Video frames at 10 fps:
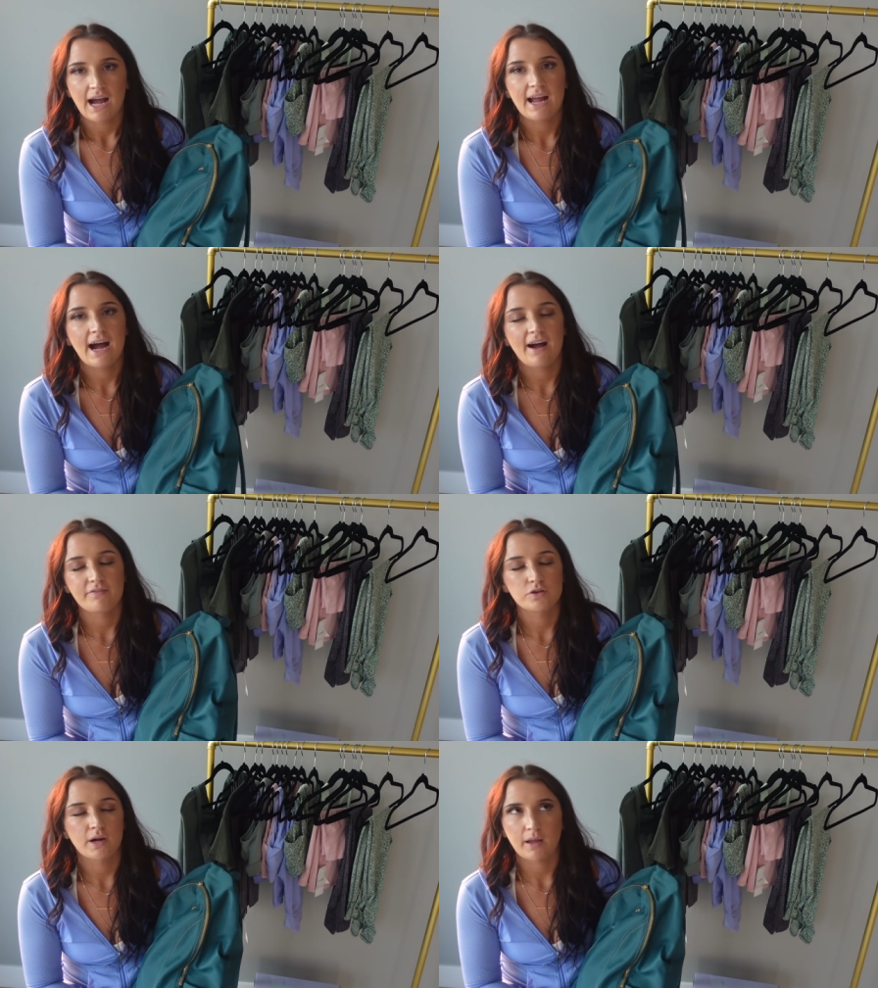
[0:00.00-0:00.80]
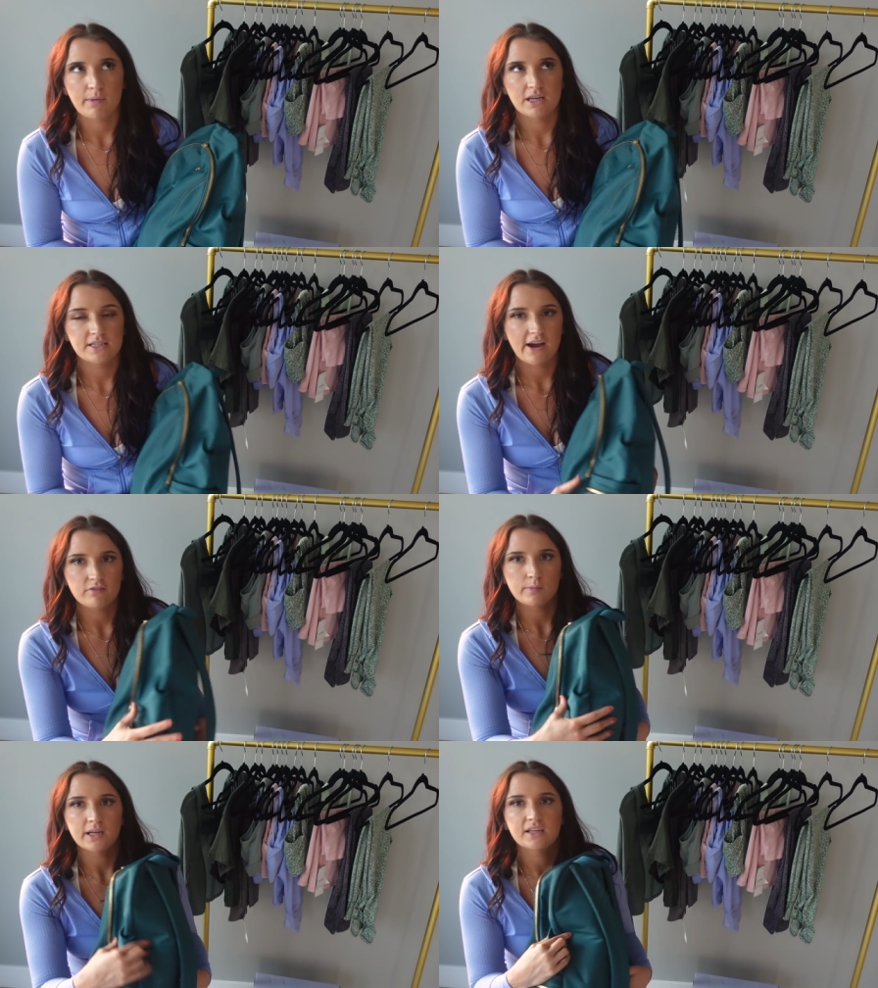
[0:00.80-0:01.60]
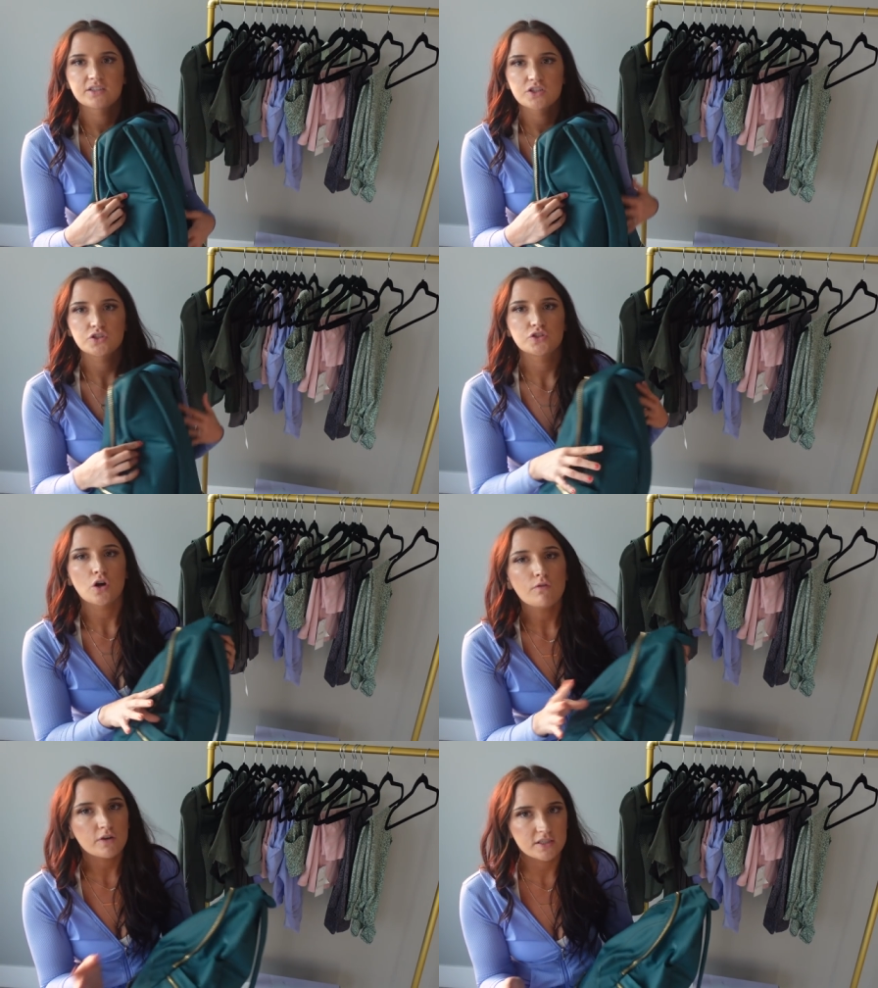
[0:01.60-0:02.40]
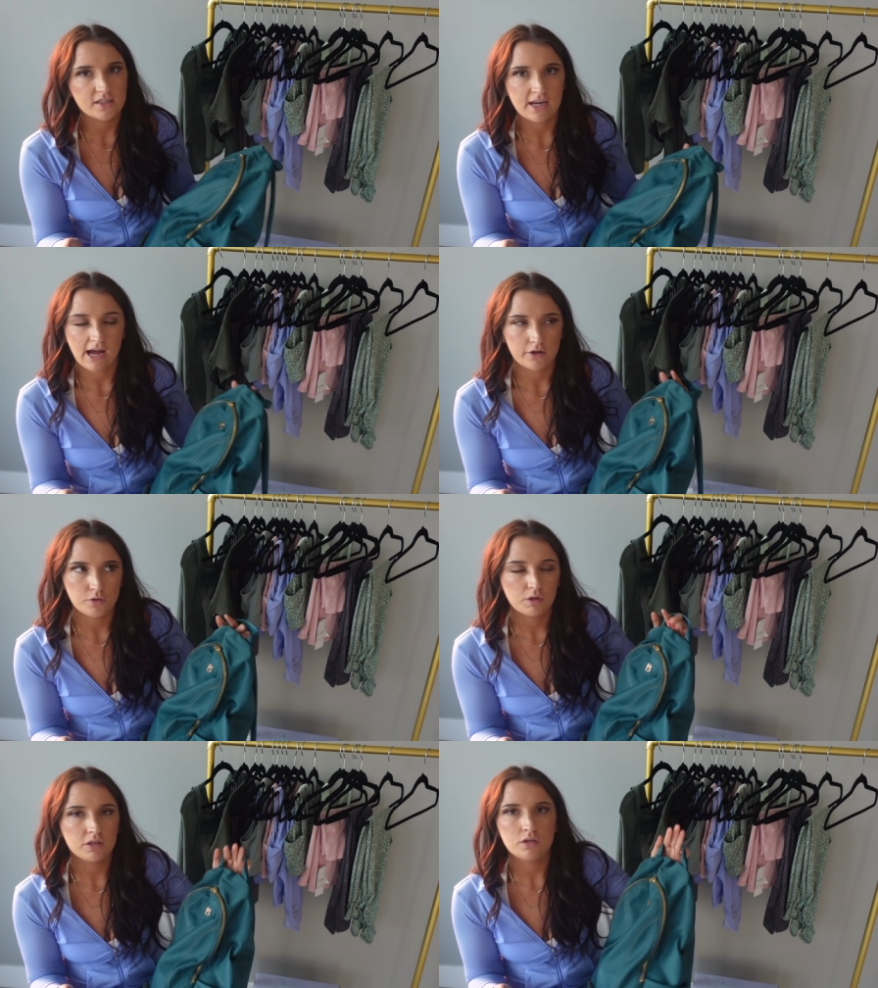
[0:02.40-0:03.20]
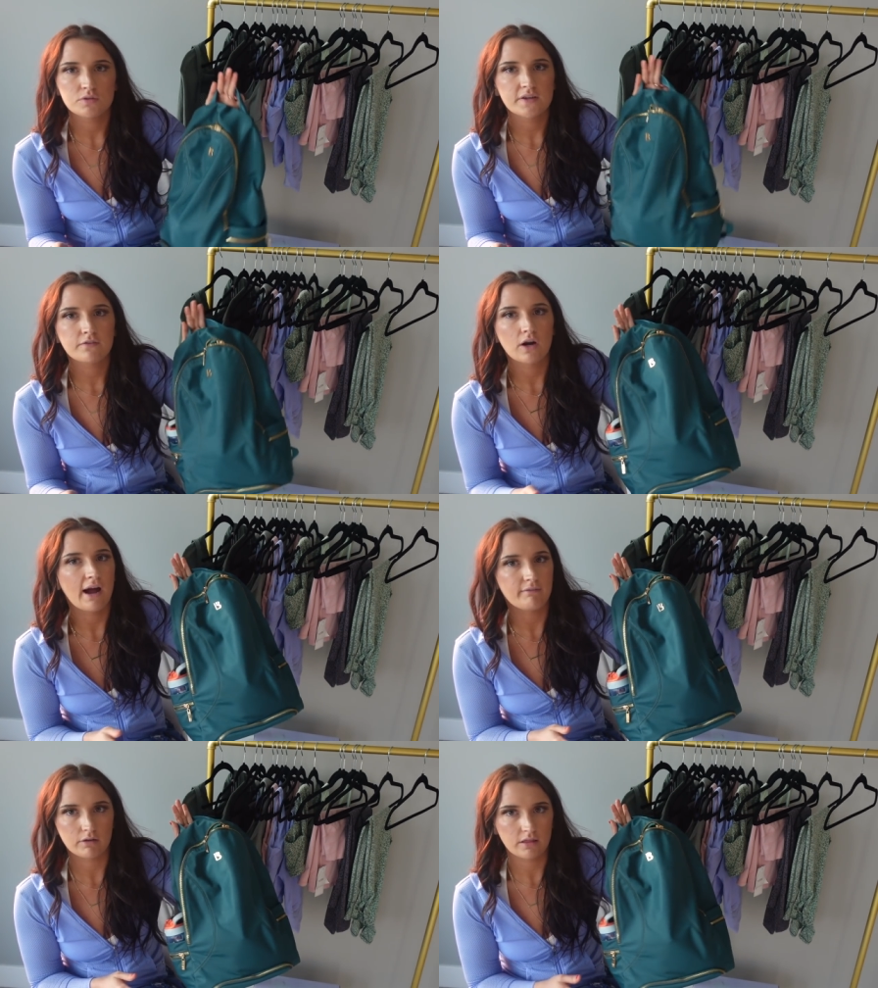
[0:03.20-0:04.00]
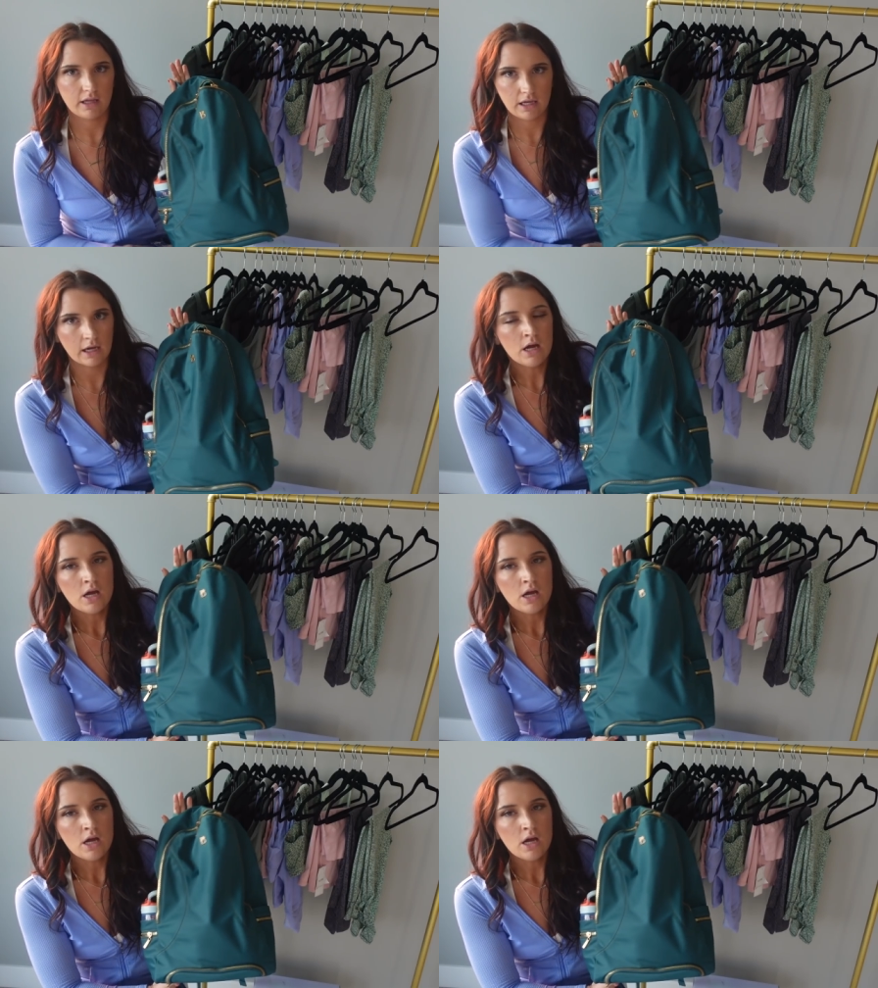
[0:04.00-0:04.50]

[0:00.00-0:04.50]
I have to recommend it to everybody because it's so versatile. You can use it for everything.